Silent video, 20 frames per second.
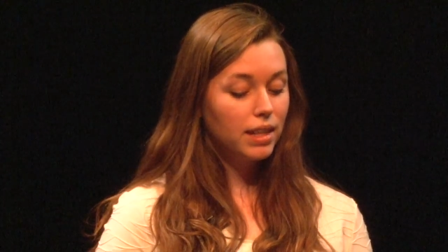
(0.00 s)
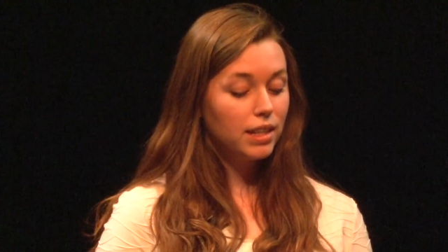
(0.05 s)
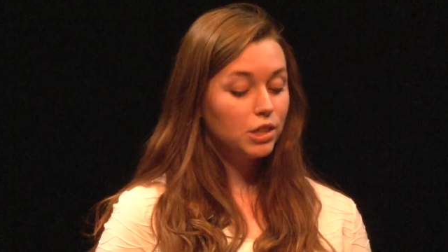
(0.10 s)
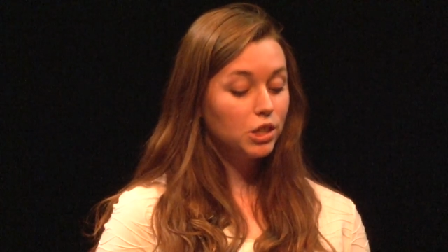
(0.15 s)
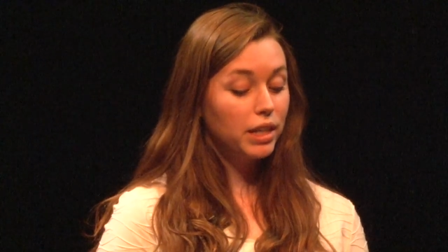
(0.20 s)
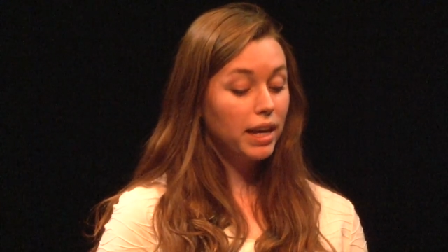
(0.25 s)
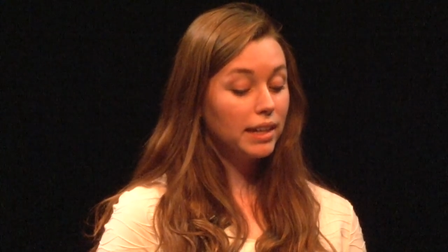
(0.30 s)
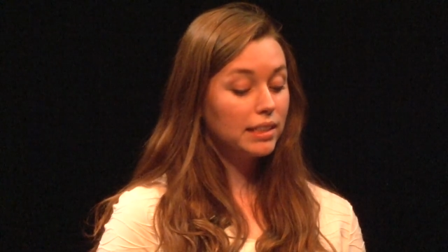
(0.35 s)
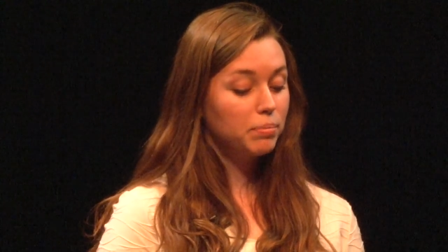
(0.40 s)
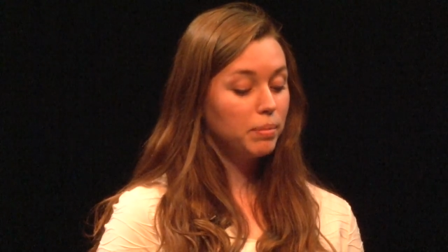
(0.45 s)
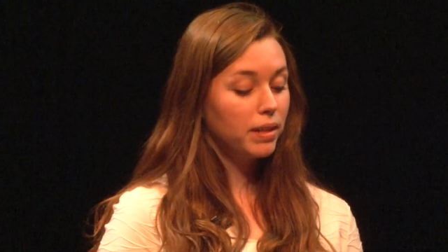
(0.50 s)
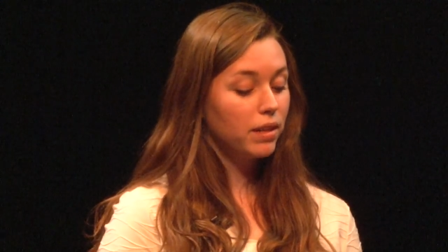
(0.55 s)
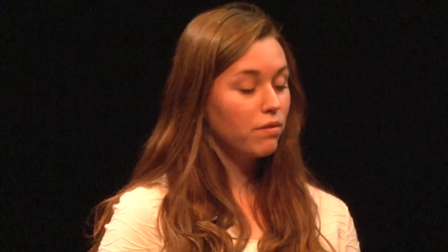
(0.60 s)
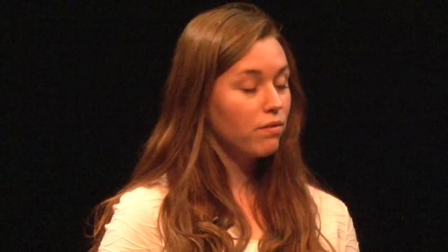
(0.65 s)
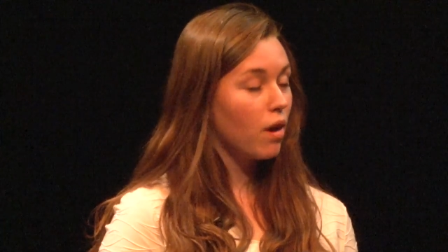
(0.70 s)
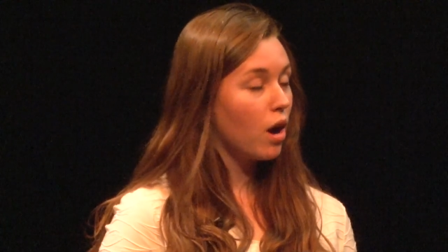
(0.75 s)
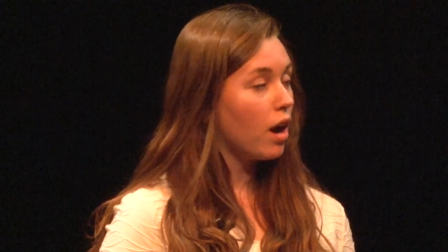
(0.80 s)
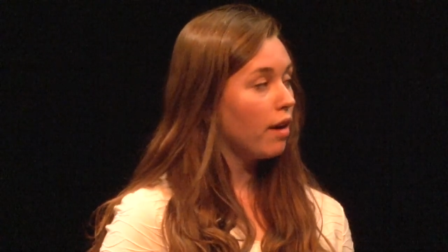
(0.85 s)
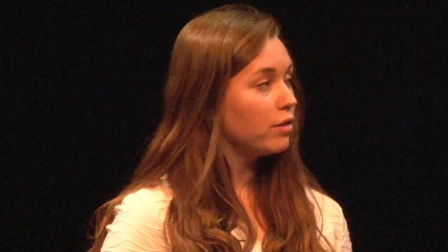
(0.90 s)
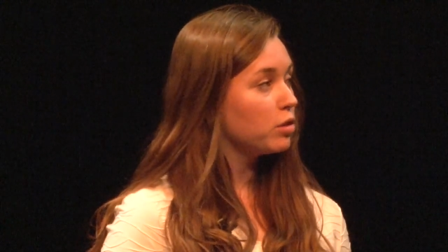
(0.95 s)
She has been
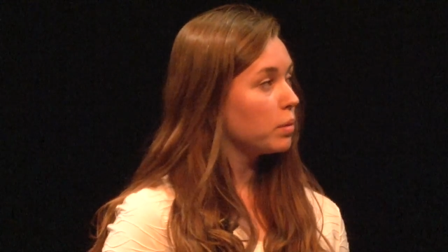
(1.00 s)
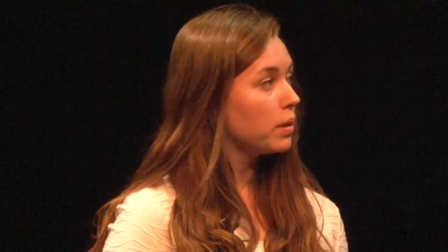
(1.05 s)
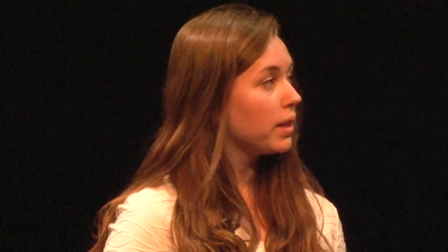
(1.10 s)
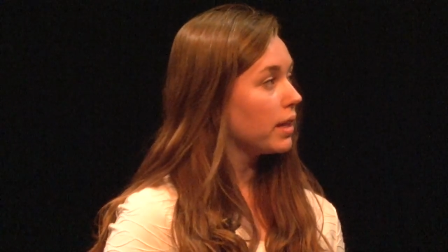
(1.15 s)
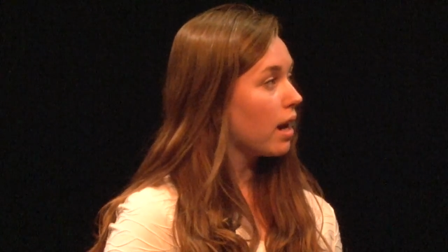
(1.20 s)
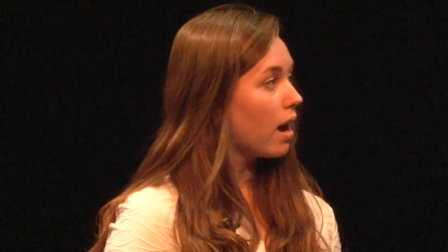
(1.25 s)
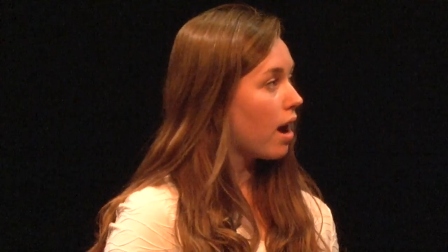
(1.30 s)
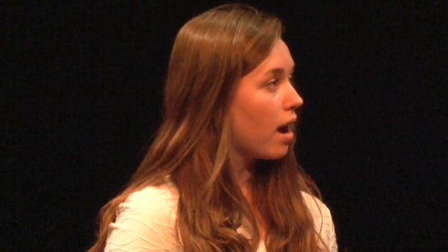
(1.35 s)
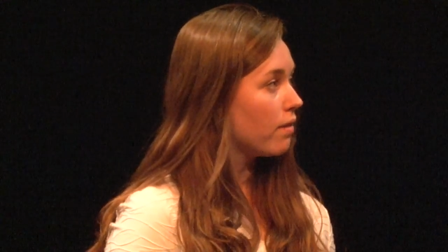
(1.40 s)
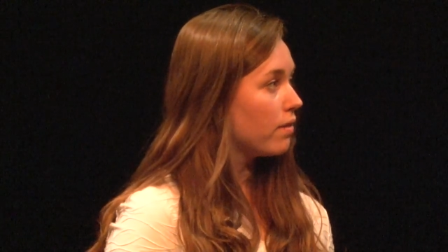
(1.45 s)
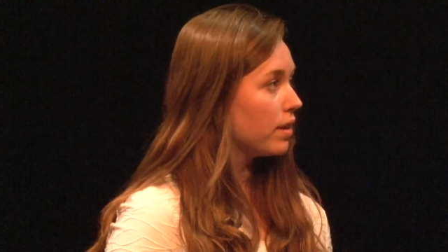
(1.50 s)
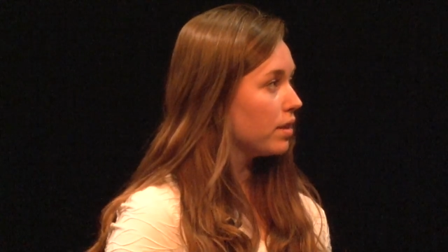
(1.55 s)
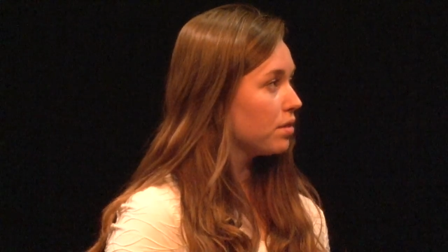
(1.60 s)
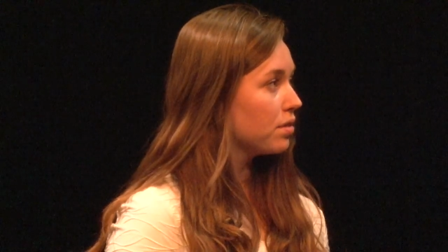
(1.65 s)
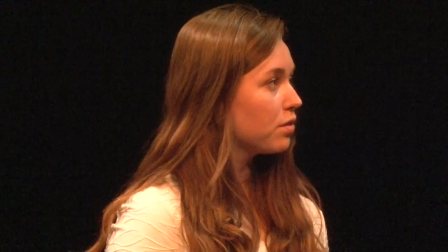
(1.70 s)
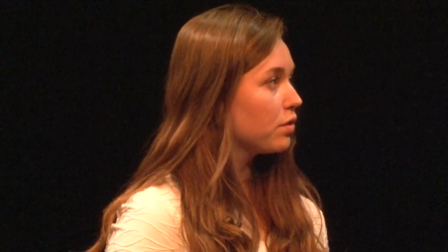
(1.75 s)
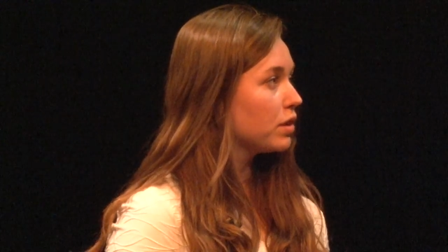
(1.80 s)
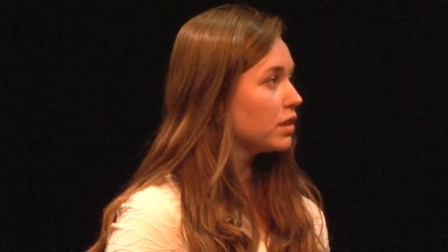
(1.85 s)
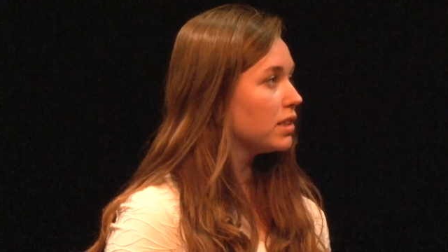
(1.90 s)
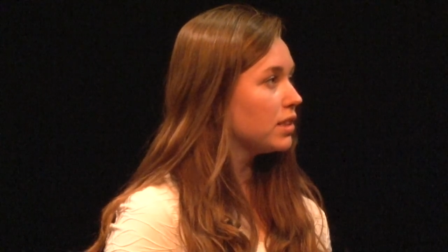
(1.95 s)
involved with the Office for